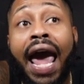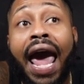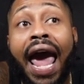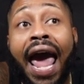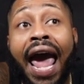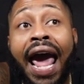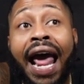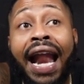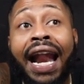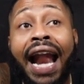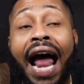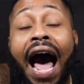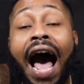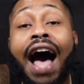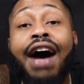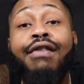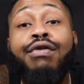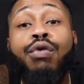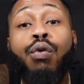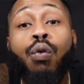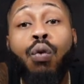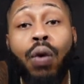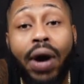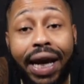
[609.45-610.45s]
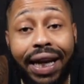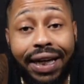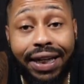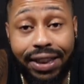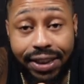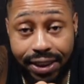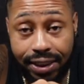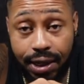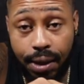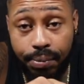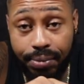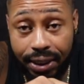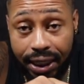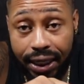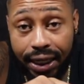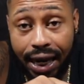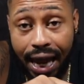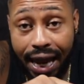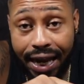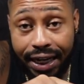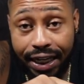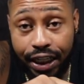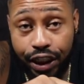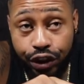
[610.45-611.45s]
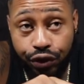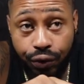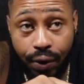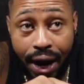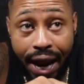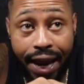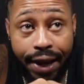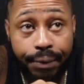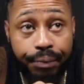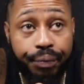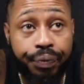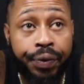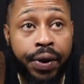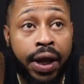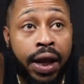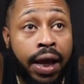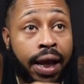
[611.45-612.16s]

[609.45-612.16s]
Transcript: and I've witnessed something like this, right?